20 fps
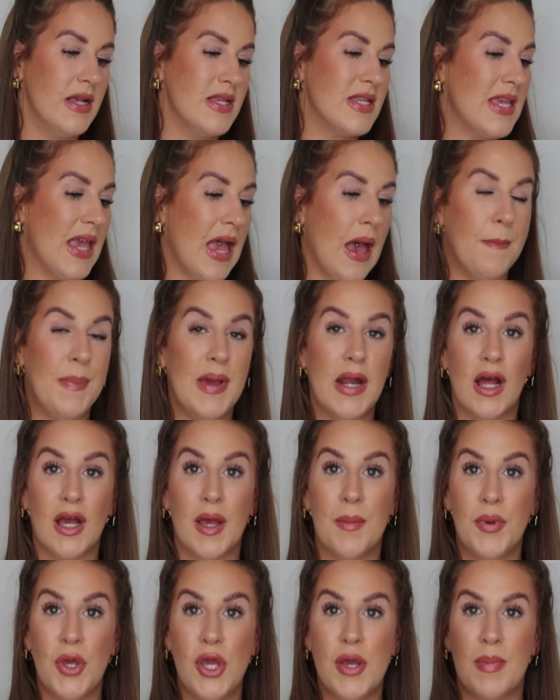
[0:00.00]
So yeah, a bit
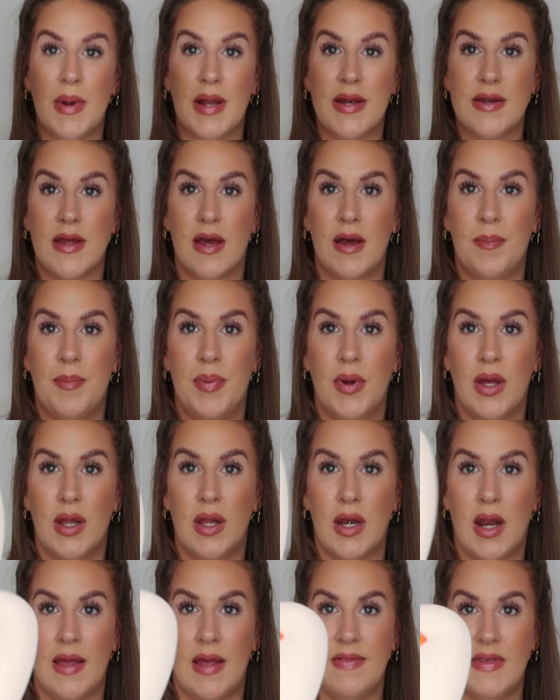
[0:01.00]
like a beauty blender,
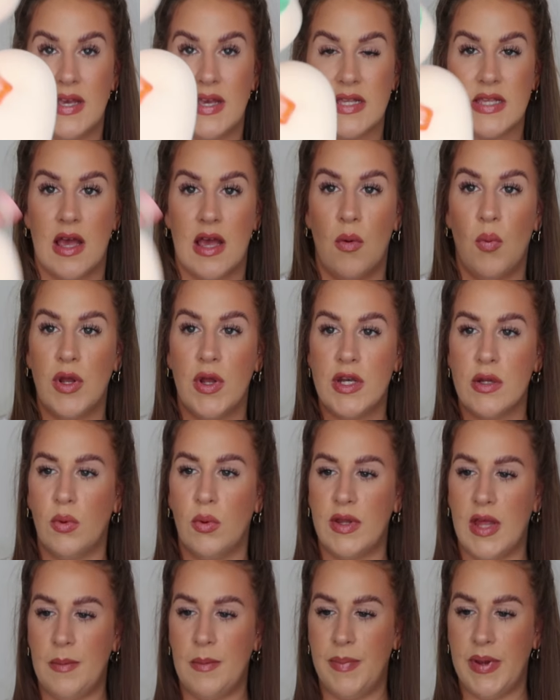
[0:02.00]
but like this. I wonder
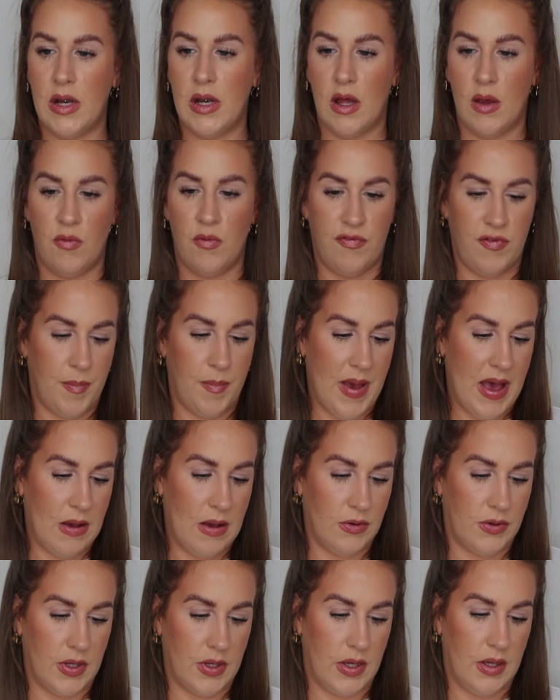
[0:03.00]
what they'd be like for
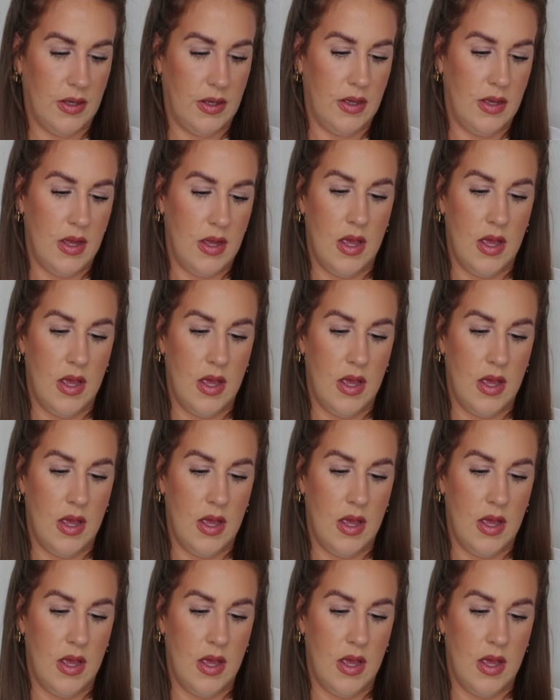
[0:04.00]
powder.